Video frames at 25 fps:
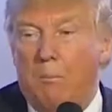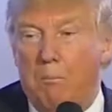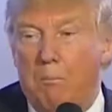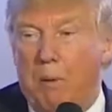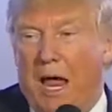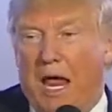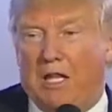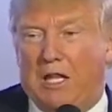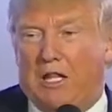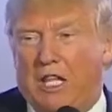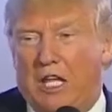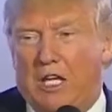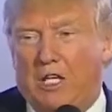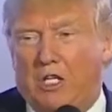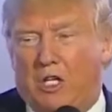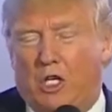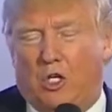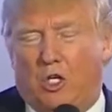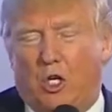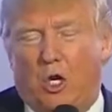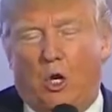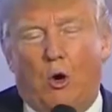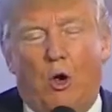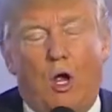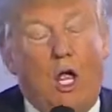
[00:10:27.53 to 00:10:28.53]
Bad thing to
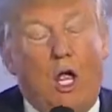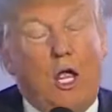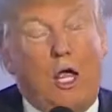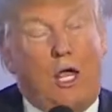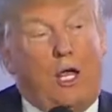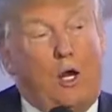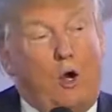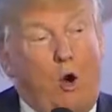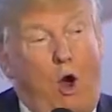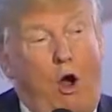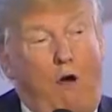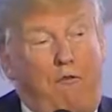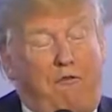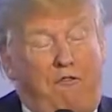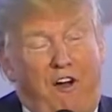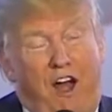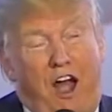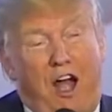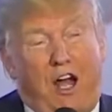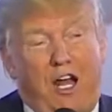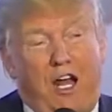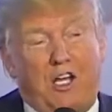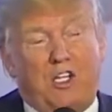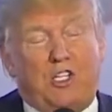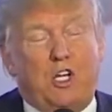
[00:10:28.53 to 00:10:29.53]
do. In all
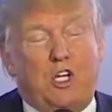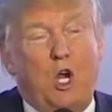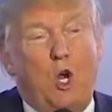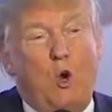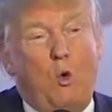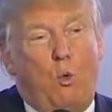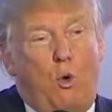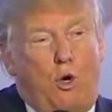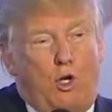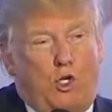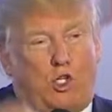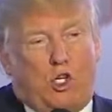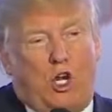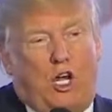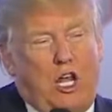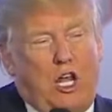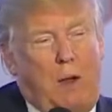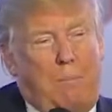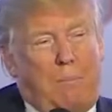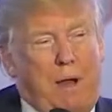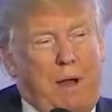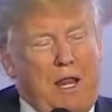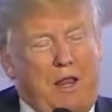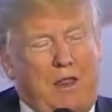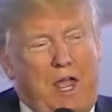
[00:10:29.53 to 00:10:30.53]
fairness, we shouldn't
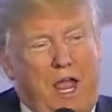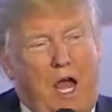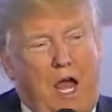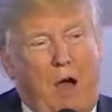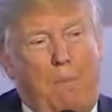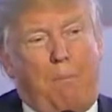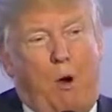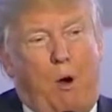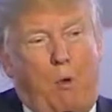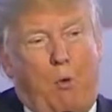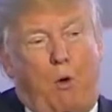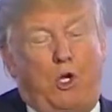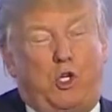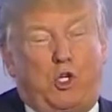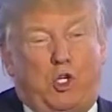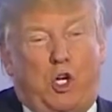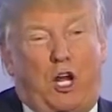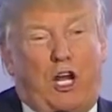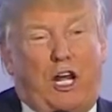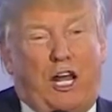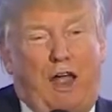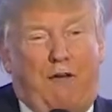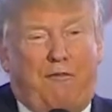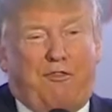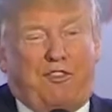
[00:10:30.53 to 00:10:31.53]
have been there, but we
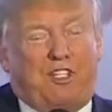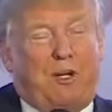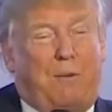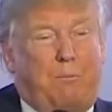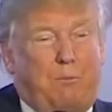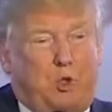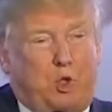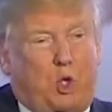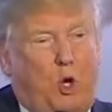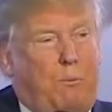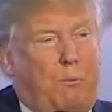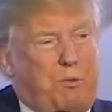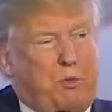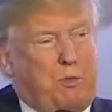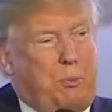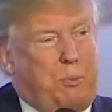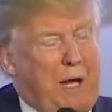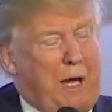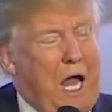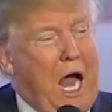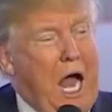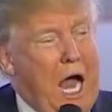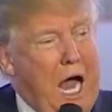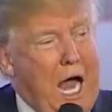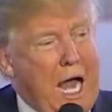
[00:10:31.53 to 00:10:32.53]
should have left some troops
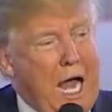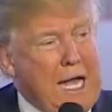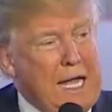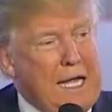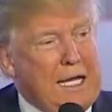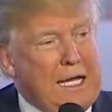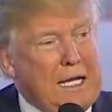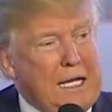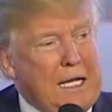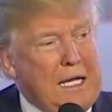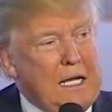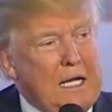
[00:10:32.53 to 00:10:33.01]
behind